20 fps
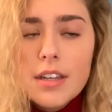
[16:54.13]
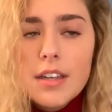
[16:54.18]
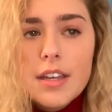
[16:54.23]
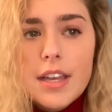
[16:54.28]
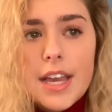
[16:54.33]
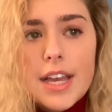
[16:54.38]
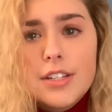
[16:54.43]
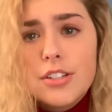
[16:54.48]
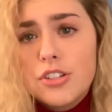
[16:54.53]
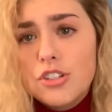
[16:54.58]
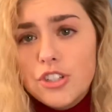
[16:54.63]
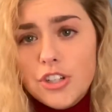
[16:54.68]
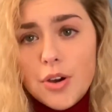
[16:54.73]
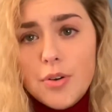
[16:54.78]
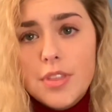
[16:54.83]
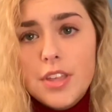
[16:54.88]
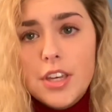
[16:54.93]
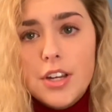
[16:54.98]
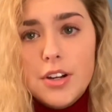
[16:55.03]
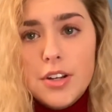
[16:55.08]
and to show
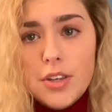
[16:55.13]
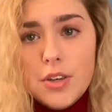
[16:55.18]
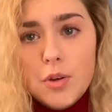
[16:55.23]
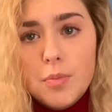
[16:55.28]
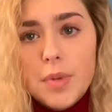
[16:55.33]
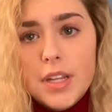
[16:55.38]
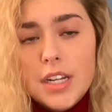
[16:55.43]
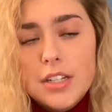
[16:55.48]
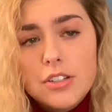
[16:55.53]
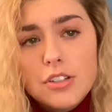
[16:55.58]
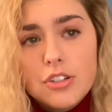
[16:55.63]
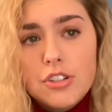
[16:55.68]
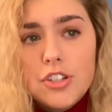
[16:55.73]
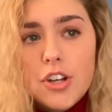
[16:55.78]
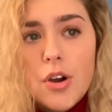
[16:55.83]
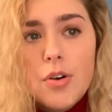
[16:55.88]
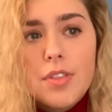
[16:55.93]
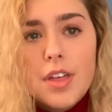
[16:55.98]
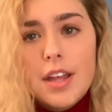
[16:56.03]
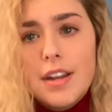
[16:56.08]
that you're human, and to
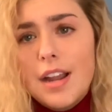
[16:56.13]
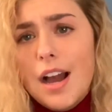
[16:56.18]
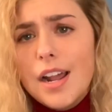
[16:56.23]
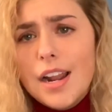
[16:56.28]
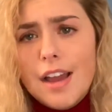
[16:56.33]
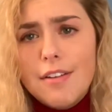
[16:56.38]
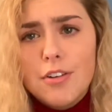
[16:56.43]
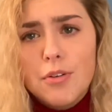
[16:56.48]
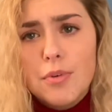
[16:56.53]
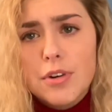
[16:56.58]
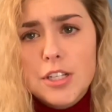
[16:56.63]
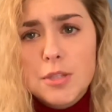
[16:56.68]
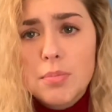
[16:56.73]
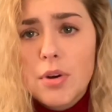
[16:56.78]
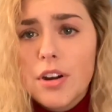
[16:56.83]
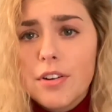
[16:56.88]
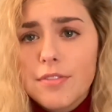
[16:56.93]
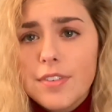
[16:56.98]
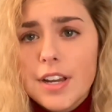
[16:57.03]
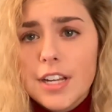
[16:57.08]
show that not everyone is
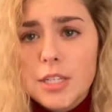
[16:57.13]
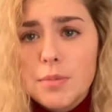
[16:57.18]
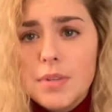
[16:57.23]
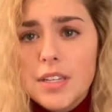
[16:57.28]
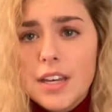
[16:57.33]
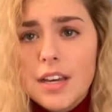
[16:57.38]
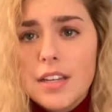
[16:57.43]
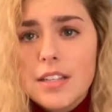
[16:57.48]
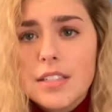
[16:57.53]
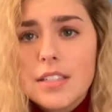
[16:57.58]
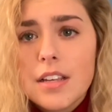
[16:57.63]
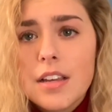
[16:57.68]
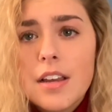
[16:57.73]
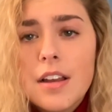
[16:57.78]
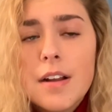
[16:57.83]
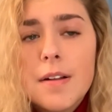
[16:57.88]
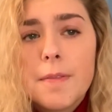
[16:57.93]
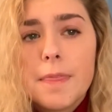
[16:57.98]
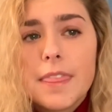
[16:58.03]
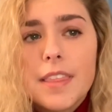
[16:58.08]
perfect, because
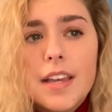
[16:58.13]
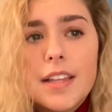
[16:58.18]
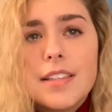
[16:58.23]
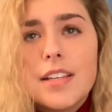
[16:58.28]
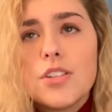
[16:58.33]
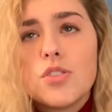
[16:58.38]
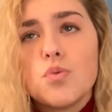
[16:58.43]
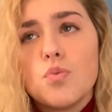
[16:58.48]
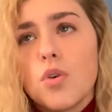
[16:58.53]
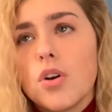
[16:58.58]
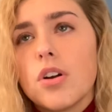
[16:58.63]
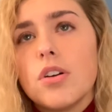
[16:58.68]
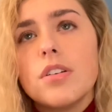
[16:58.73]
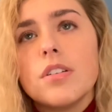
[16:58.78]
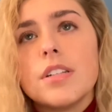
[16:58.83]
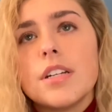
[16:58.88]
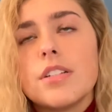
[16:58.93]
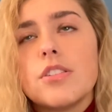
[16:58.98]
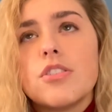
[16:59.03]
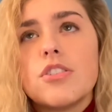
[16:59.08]
in this world,
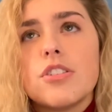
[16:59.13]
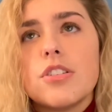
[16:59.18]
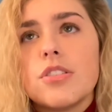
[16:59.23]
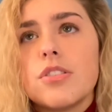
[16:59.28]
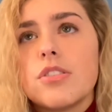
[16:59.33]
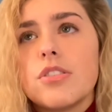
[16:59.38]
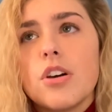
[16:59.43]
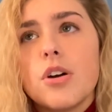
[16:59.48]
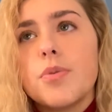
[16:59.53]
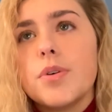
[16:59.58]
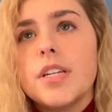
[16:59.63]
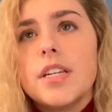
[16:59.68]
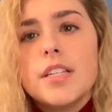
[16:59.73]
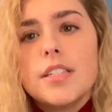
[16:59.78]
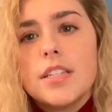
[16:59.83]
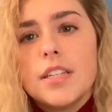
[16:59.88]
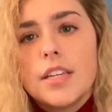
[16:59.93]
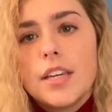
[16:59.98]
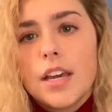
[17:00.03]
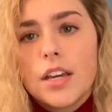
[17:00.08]
it's just so
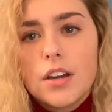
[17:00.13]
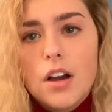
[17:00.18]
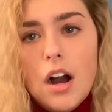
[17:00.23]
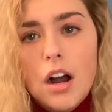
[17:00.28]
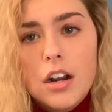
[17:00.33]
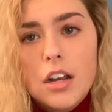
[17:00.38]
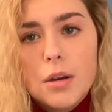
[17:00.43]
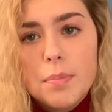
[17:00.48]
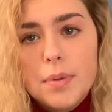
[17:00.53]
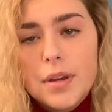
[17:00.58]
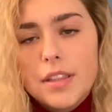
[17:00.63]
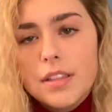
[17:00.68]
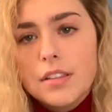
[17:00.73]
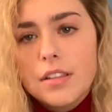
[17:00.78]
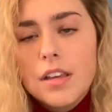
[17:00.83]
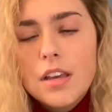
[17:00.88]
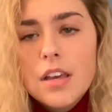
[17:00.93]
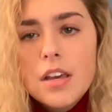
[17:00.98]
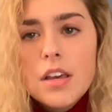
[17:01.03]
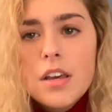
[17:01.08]
easy to get caught up in
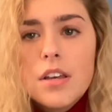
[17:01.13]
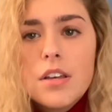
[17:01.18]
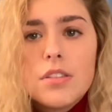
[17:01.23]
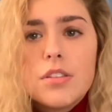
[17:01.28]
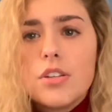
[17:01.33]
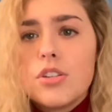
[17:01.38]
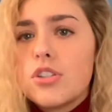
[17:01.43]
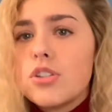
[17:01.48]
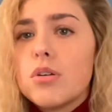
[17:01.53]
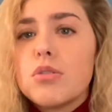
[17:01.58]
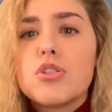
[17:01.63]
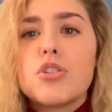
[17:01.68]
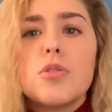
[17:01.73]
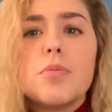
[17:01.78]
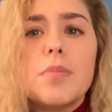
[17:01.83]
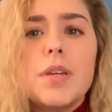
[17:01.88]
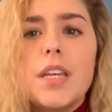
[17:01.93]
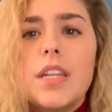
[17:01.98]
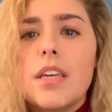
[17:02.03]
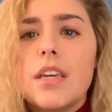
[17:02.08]
the social
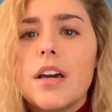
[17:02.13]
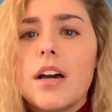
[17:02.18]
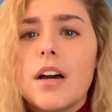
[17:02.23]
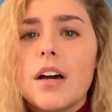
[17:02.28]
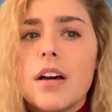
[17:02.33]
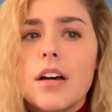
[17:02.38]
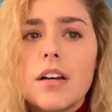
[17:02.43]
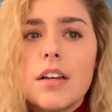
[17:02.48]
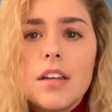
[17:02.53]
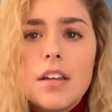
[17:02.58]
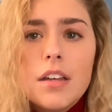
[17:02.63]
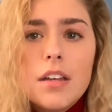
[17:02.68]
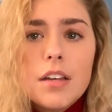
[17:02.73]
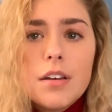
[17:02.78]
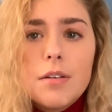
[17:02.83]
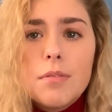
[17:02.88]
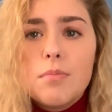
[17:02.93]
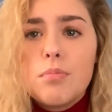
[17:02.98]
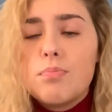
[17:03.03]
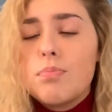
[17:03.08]
media
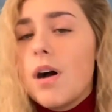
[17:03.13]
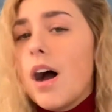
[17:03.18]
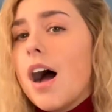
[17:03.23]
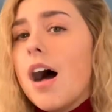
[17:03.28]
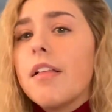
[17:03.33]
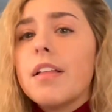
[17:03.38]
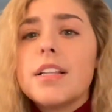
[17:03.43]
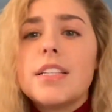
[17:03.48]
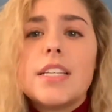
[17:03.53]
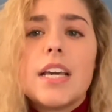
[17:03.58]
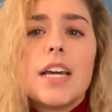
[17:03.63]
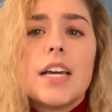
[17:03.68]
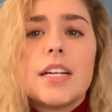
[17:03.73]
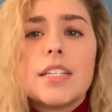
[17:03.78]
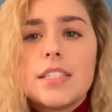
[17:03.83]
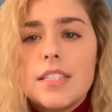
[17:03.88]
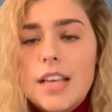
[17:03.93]
politics